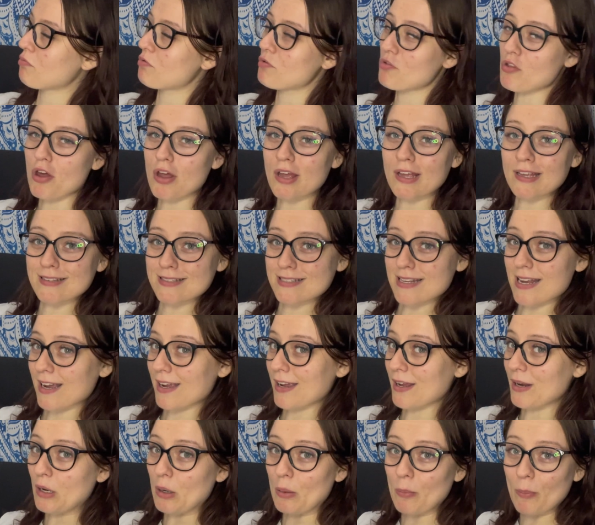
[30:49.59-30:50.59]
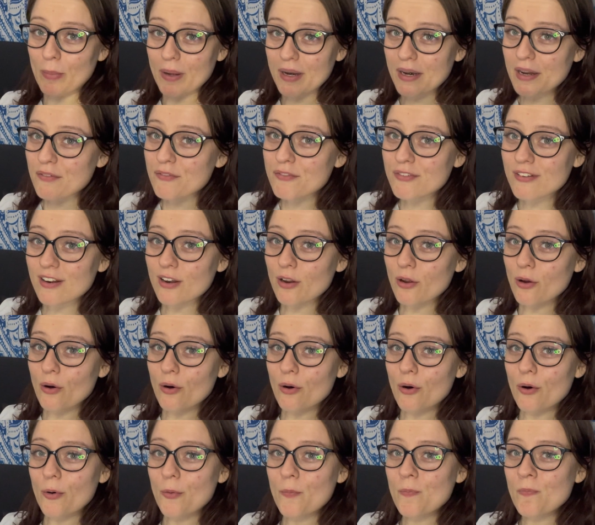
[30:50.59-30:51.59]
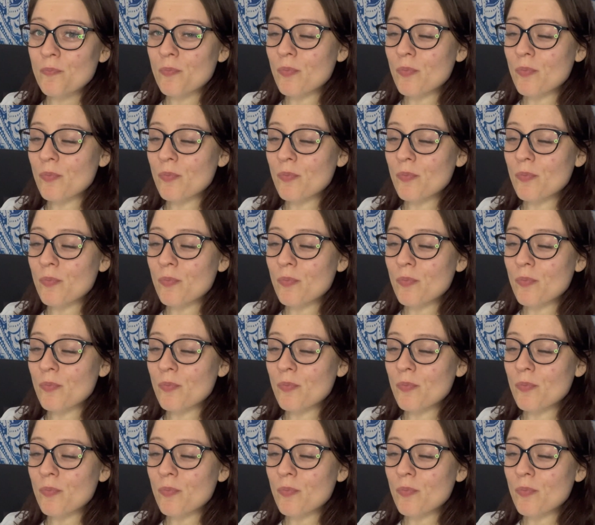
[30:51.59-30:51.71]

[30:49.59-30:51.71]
30-second minute video